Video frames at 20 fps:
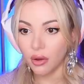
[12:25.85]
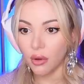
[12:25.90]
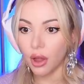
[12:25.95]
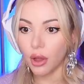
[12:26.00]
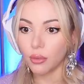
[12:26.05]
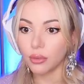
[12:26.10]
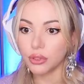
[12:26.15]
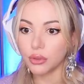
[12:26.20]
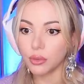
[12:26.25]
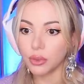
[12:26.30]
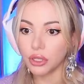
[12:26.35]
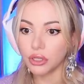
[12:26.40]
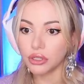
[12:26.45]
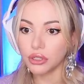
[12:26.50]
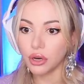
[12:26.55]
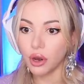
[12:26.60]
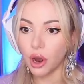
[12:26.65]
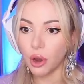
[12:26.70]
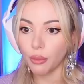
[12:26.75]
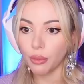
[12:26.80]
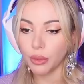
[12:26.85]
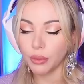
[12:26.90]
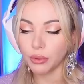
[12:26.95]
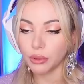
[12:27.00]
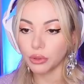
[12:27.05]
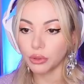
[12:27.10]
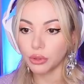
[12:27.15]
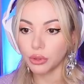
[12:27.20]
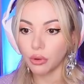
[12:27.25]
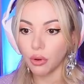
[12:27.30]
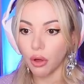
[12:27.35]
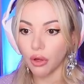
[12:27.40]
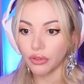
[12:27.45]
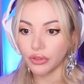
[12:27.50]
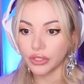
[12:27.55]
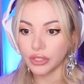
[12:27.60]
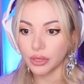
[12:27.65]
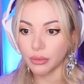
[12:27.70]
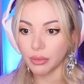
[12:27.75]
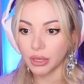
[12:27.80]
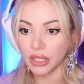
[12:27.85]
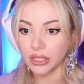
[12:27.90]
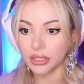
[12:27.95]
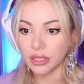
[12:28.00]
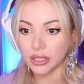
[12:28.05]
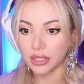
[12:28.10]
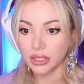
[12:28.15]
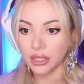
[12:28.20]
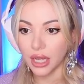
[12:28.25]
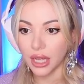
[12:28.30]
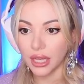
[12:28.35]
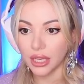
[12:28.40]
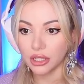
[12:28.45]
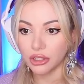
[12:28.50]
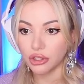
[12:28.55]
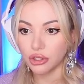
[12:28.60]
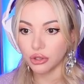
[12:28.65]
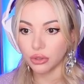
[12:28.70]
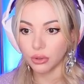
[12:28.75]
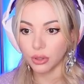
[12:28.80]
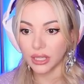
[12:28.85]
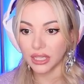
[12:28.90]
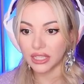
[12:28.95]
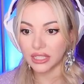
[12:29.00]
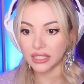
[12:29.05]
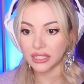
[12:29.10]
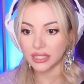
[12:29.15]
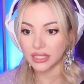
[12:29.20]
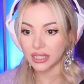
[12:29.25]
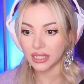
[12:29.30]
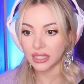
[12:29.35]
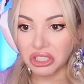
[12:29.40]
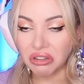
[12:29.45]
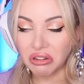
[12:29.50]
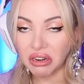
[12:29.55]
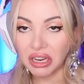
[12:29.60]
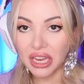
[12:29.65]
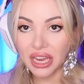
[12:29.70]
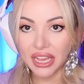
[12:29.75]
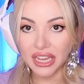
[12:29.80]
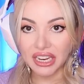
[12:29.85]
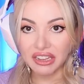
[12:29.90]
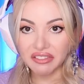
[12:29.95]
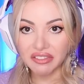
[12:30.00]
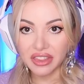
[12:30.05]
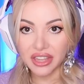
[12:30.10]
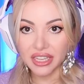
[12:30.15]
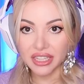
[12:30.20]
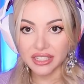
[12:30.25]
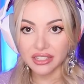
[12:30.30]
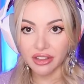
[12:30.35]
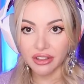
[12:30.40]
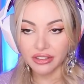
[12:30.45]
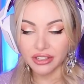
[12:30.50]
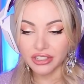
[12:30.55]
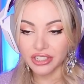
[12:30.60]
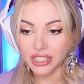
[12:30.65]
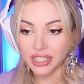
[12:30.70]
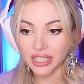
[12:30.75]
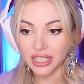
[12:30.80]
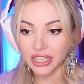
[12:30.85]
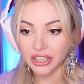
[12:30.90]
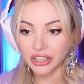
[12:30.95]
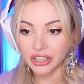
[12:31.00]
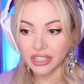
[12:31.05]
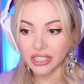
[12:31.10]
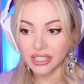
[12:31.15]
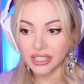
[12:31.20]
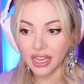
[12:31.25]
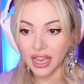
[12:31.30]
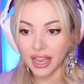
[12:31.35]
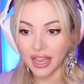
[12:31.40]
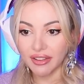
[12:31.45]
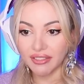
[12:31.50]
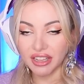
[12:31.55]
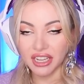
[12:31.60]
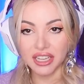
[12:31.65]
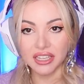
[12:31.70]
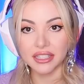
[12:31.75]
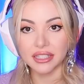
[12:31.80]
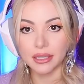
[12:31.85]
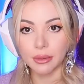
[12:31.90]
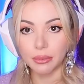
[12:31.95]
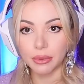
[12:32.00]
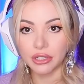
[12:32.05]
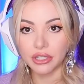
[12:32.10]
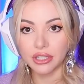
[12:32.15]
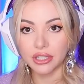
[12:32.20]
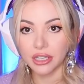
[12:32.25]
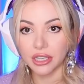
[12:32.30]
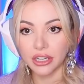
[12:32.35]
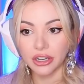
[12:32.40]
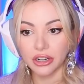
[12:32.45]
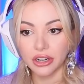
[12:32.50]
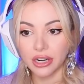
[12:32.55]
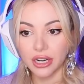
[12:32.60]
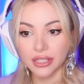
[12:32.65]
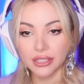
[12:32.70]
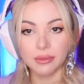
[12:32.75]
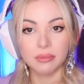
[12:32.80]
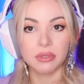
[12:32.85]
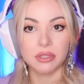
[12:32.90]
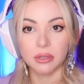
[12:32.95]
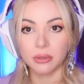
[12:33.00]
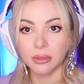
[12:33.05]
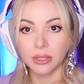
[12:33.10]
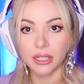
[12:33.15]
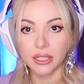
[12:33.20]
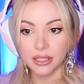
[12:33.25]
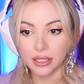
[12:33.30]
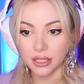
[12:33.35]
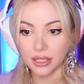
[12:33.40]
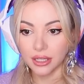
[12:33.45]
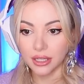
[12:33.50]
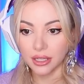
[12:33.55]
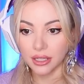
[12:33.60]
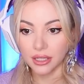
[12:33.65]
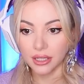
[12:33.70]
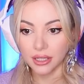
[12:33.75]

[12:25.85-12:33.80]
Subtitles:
Oh, I always wanted to know how people do all these amazing like shoelace creative things on their sneakers. I have like a zipper sneaker because I'm so lazy.